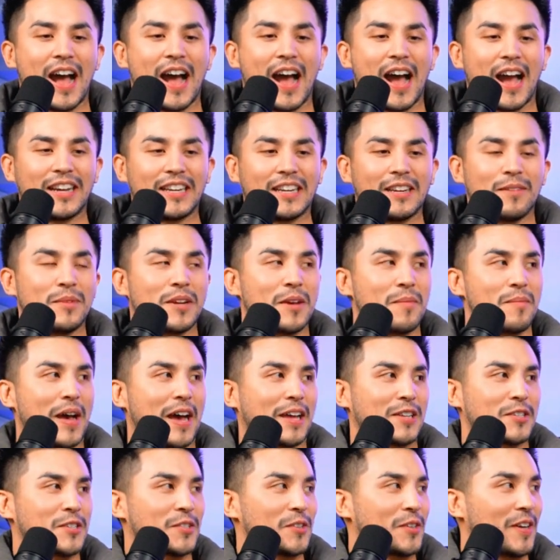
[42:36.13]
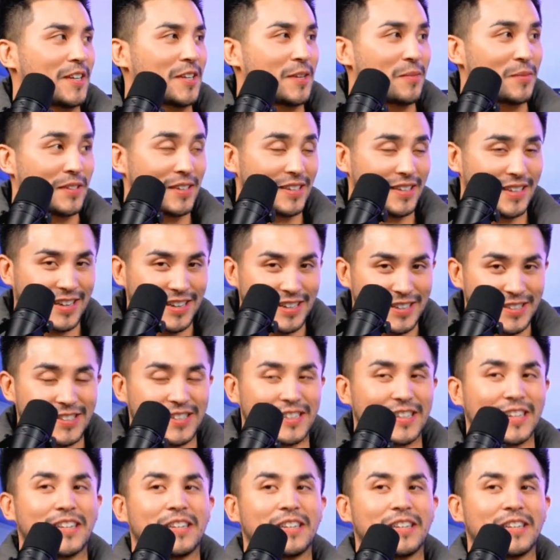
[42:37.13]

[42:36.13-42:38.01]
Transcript: I need to be a master at communication.